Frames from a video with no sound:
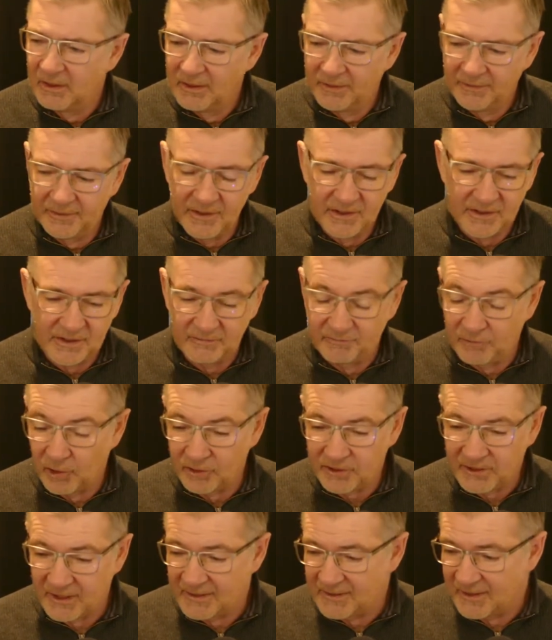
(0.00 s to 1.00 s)
There's a
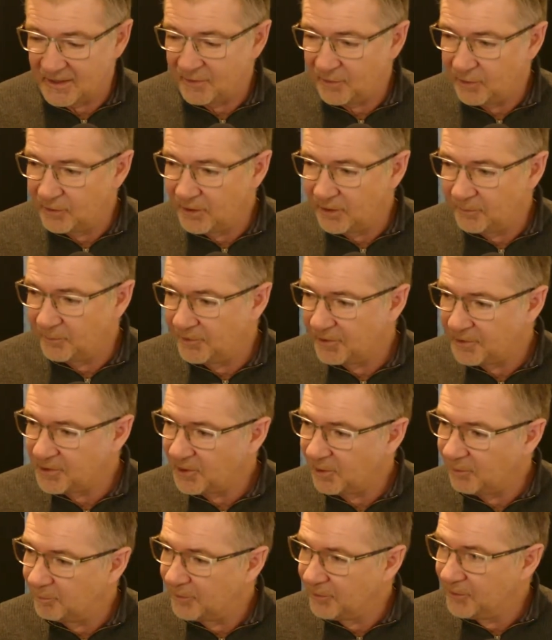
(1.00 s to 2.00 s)
Vox AC30 with the
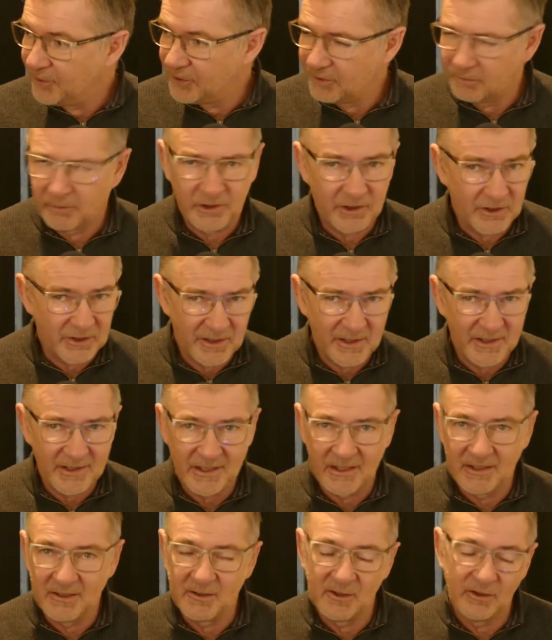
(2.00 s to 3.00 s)
top boost, which is the
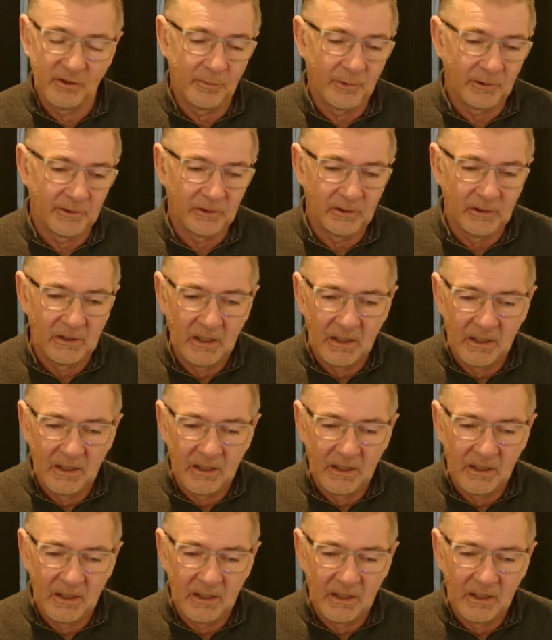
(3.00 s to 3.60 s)
C2 model.